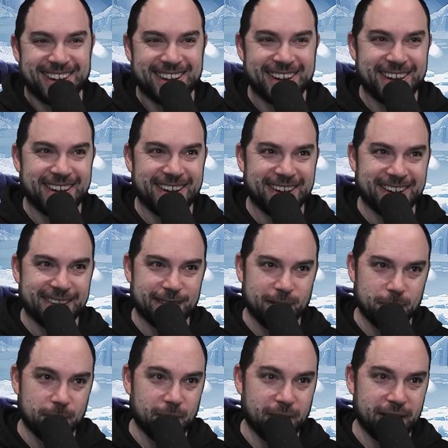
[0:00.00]

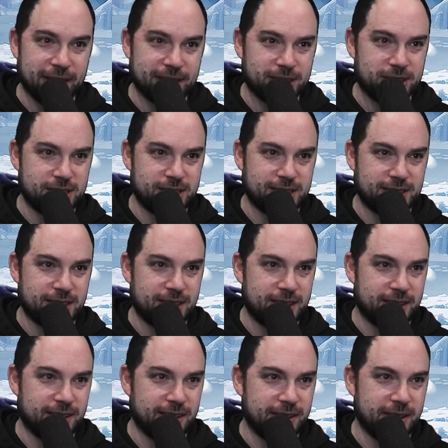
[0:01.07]
Oh boy,
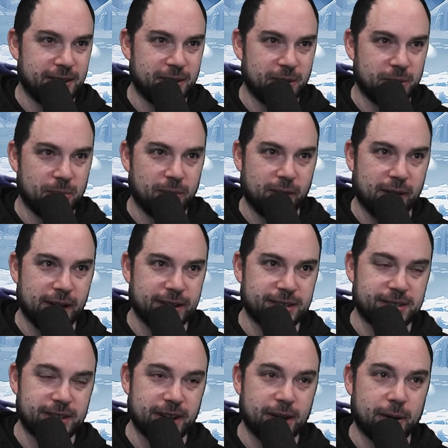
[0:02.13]
cheesy. Oh boy.
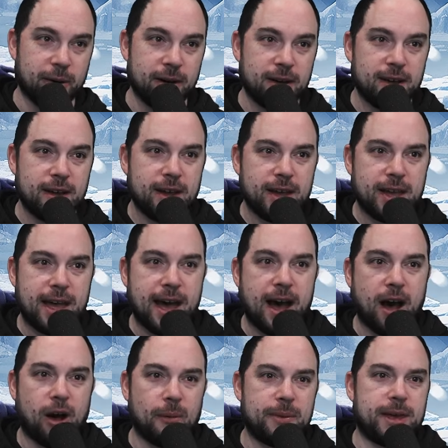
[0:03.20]
So
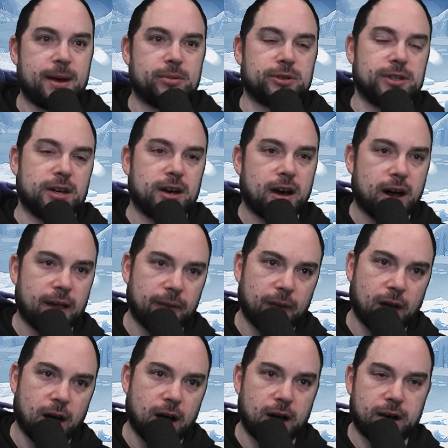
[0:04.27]
yeah, I'll be able to
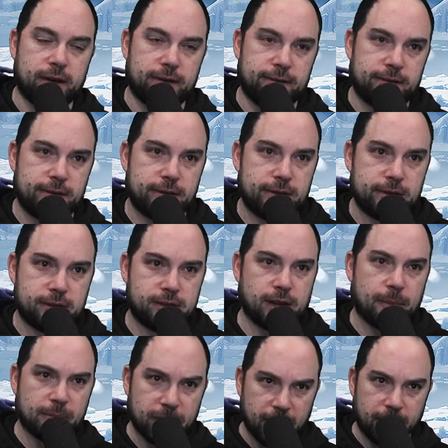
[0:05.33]
unlock
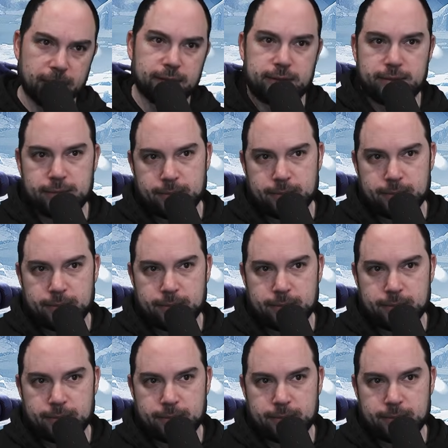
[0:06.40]
something.